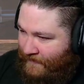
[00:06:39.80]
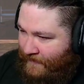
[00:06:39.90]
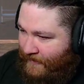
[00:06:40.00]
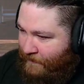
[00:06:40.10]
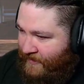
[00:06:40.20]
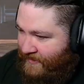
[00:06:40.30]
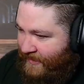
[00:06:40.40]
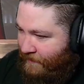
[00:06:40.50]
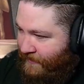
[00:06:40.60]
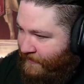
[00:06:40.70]
I'm not
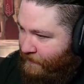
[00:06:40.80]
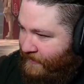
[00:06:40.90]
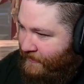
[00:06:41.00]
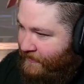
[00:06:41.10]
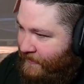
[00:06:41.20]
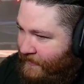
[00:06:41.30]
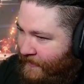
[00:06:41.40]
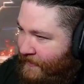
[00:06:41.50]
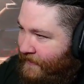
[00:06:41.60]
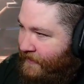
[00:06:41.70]
tapping the button
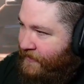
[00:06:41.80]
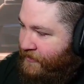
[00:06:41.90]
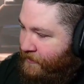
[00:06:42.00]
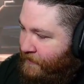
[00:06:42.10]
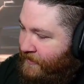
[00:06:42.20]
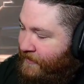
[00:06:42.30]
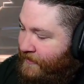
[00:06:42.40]
like I should be.